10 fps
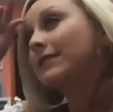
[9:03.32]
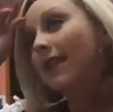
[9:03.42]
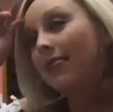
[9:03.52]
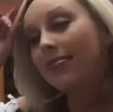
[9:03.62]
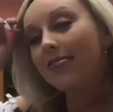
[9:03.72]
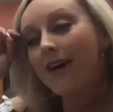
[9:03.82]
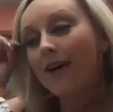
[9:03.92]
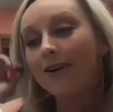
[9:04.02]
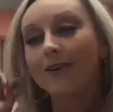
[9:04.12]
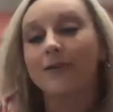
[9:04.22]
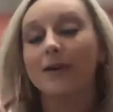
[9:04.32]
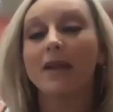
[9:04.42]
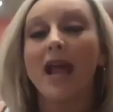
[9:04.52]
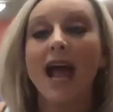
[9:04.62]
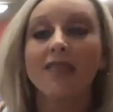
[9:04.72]
a long one,
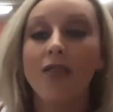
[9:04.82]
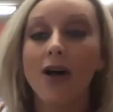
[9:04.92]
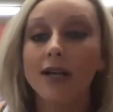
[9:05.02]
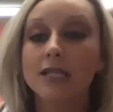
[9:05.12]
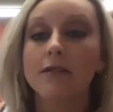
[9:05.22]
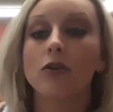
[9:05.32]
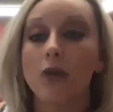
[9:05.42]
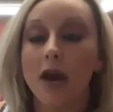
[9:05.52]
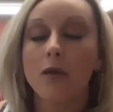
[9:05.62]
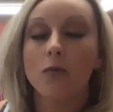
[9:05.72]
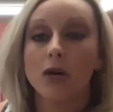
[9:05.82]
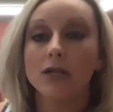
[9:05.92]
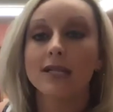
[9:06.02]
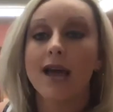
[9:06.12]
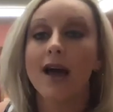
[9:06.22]
but it had lots of great
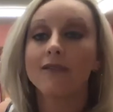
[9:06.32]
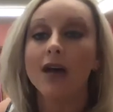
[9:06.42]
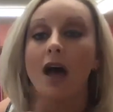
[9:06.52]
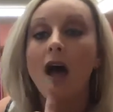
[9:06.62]
words that have the